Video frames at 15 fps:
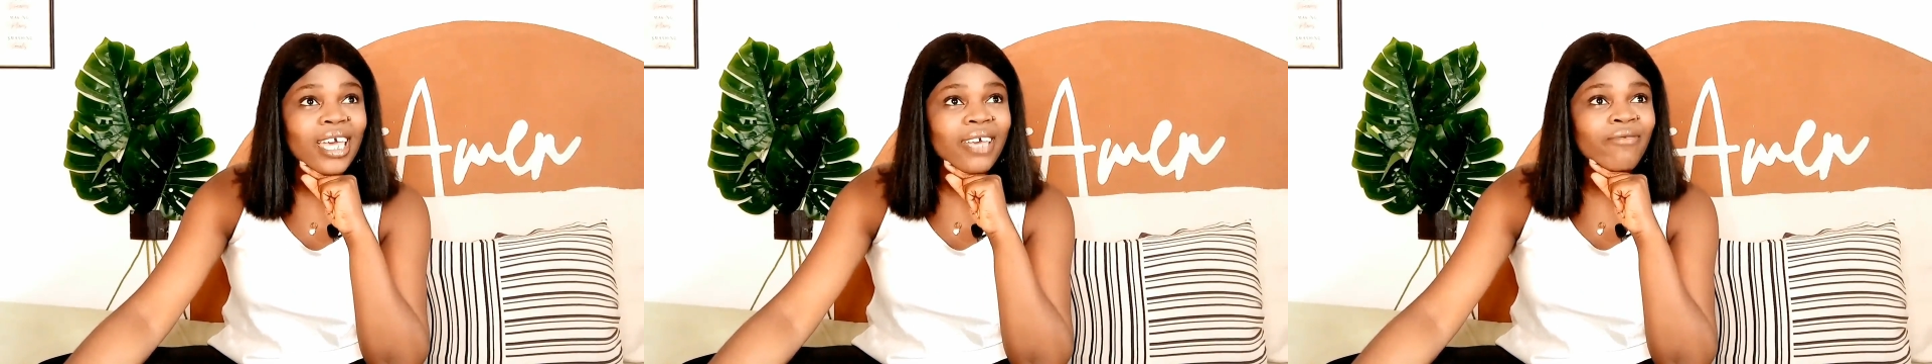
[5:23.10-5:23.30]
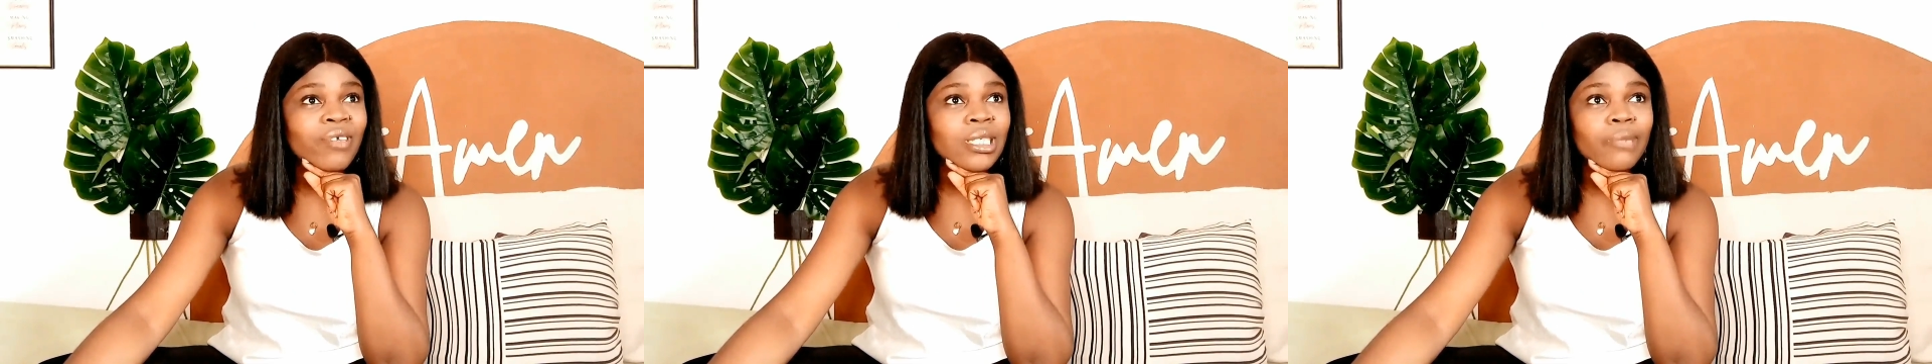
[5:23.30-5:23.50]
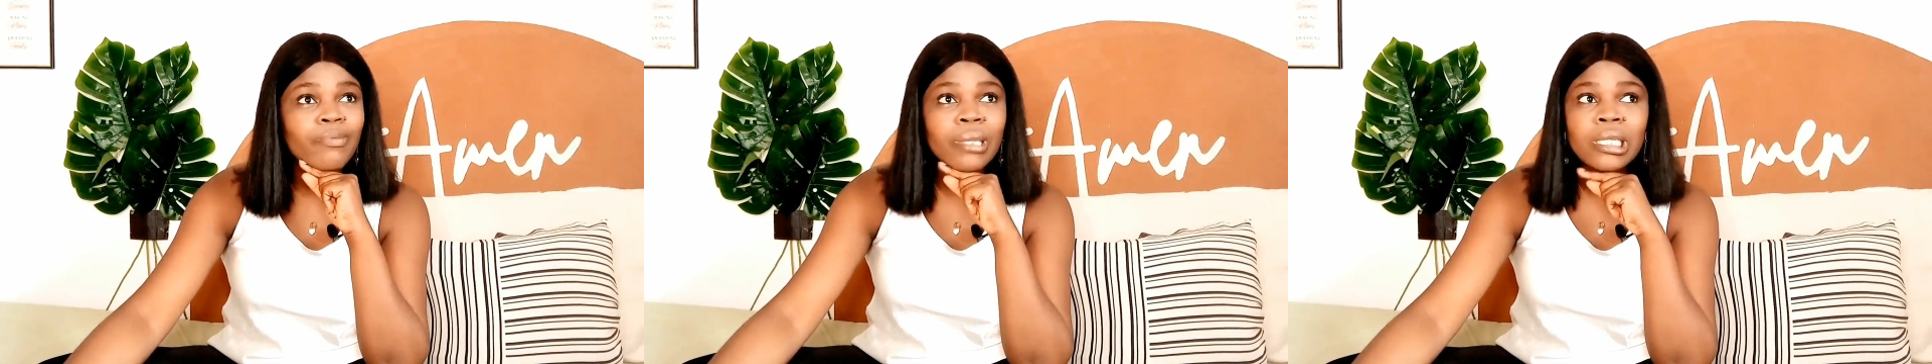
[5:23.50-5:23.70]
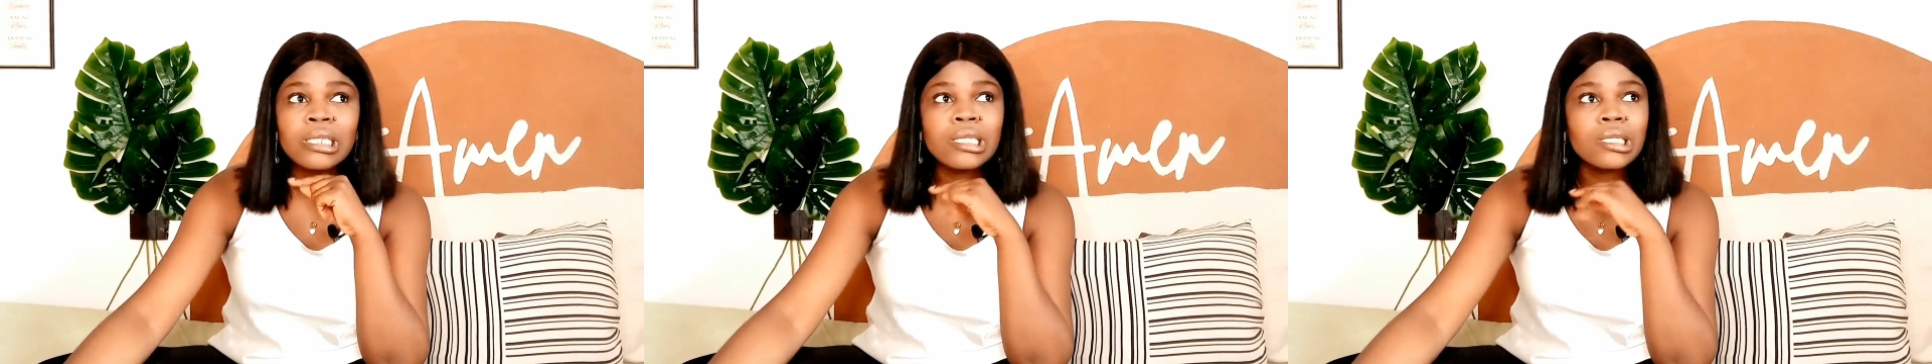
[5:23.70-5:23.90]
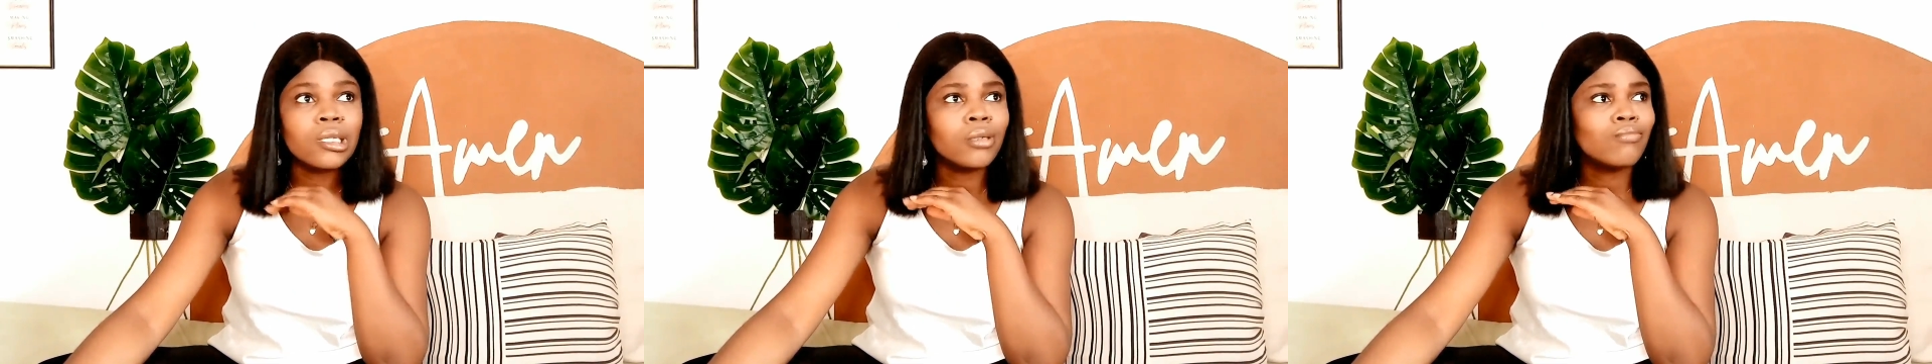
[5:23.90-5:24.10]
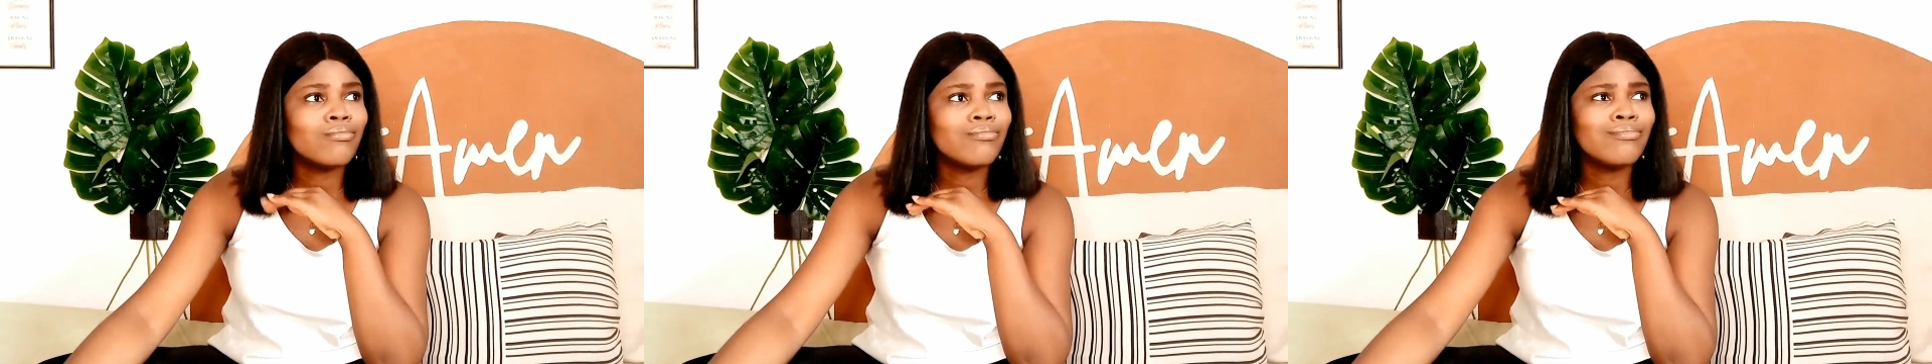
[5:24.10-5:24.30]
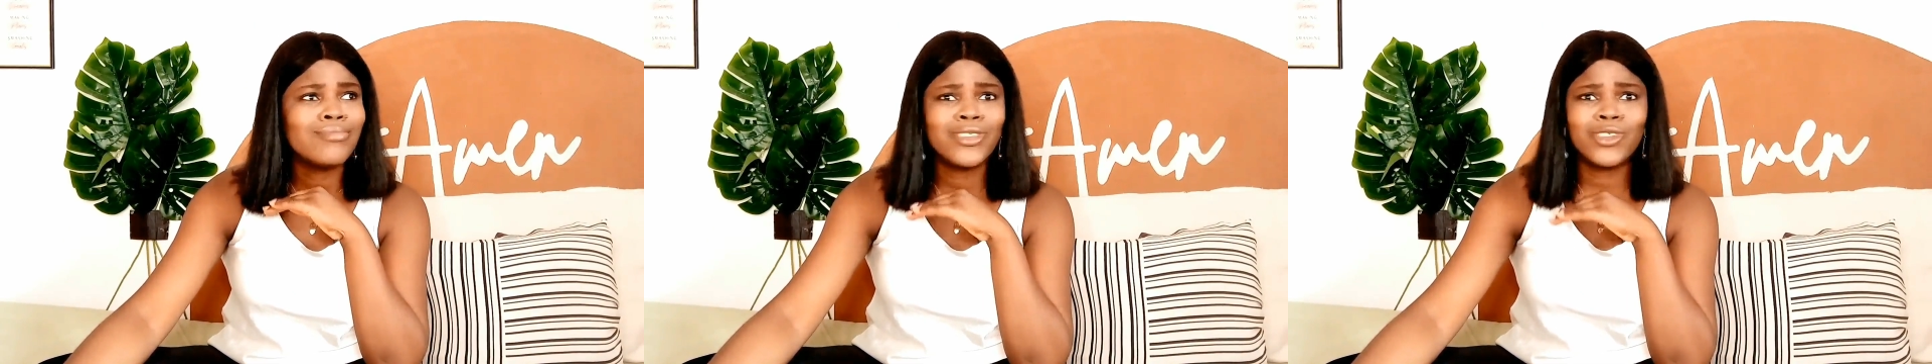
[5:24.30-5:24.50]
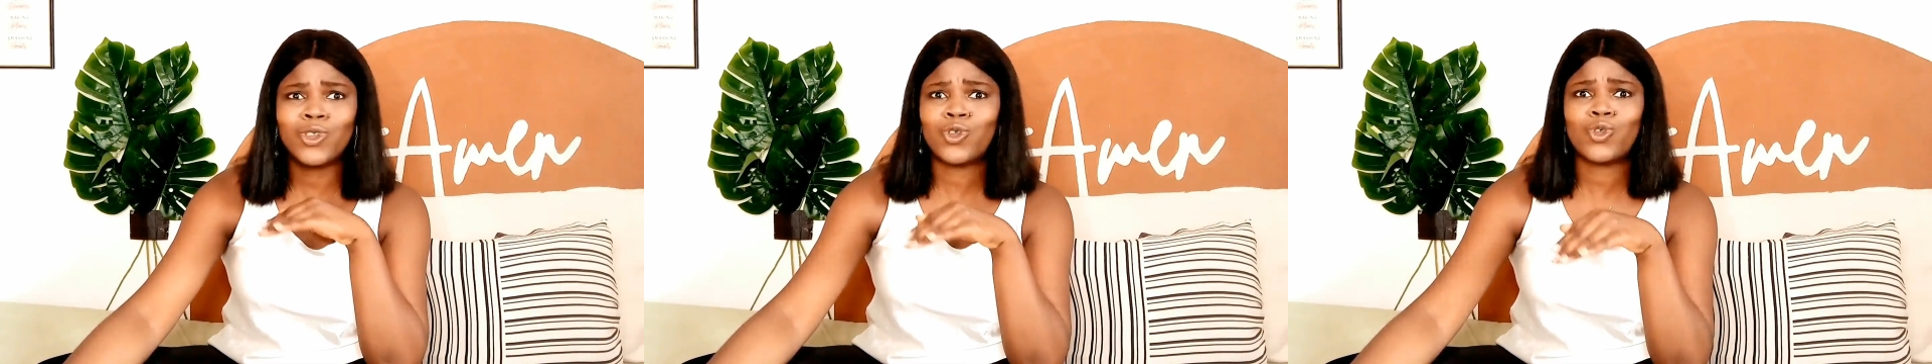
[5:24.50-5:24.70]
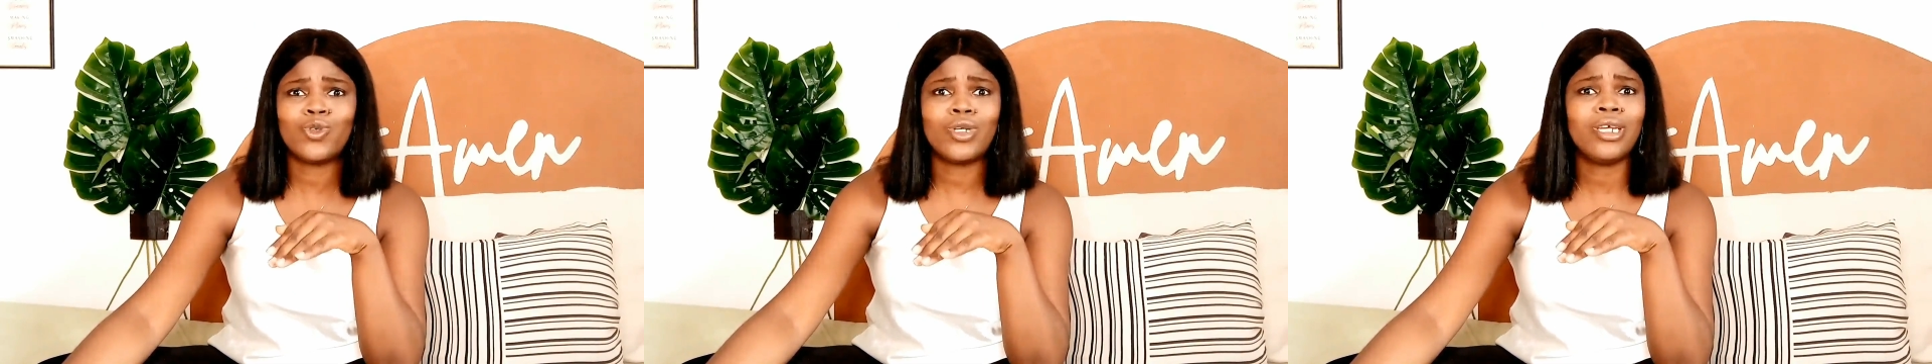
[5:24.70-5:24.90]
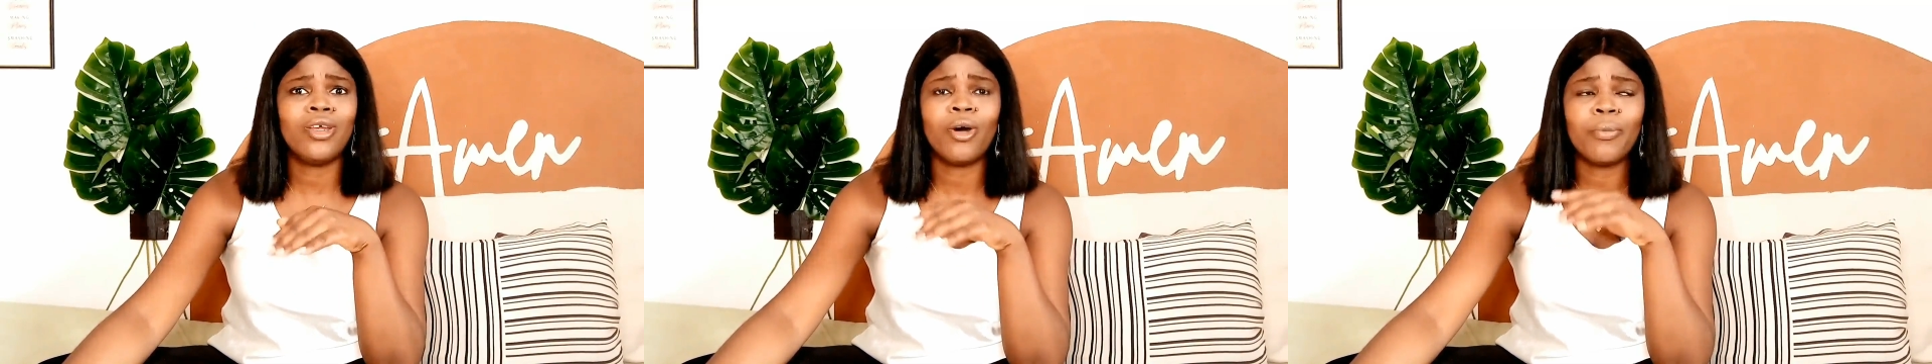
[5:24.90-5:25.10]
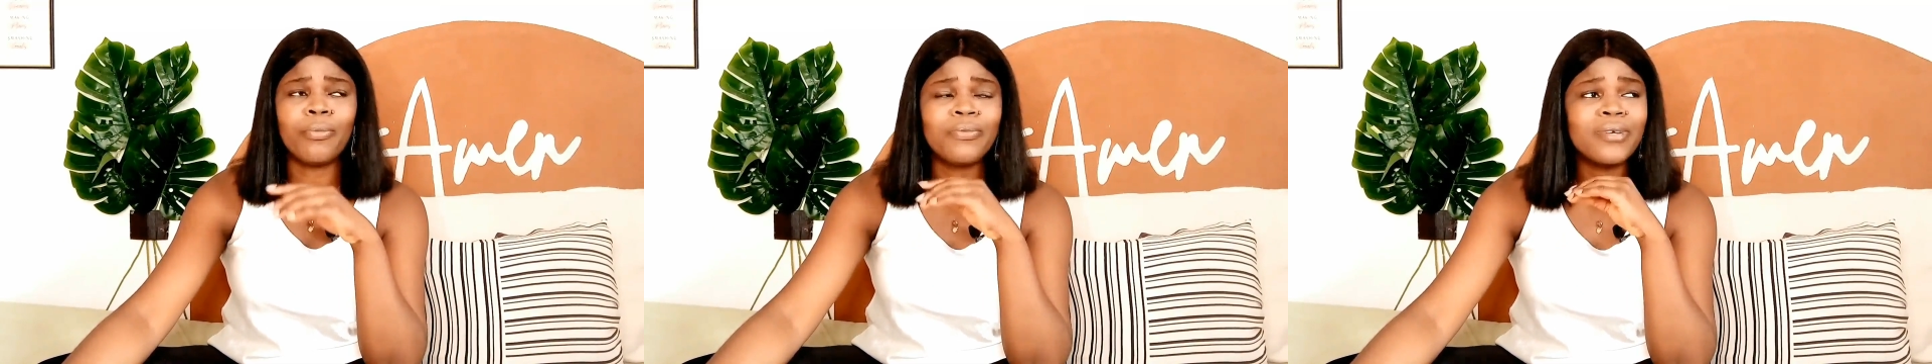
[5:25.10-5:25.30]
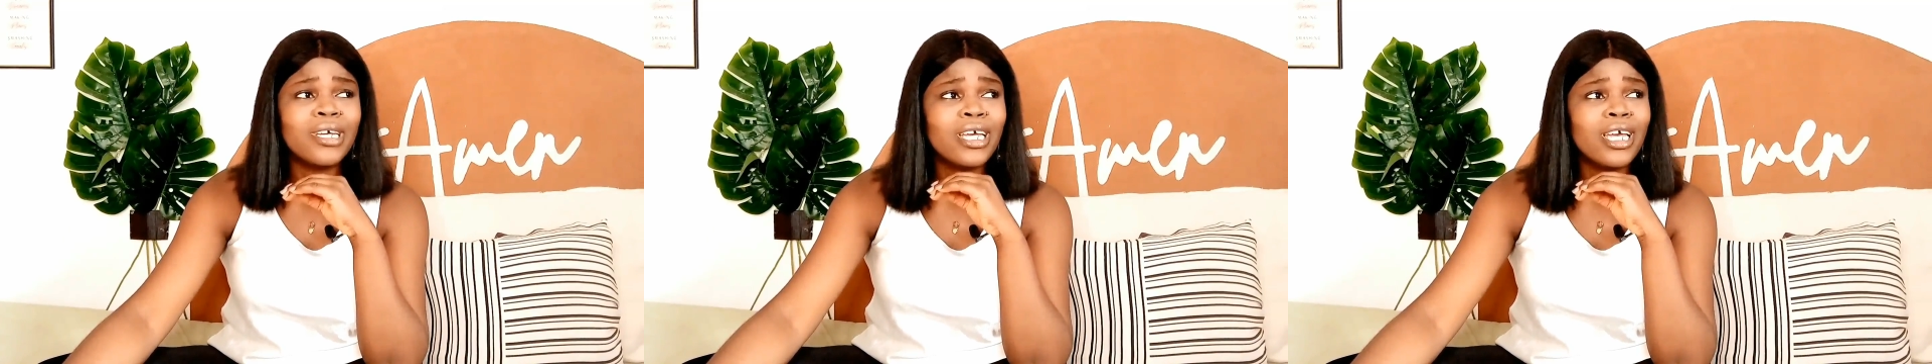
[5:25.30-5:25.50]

invisibility, straight up,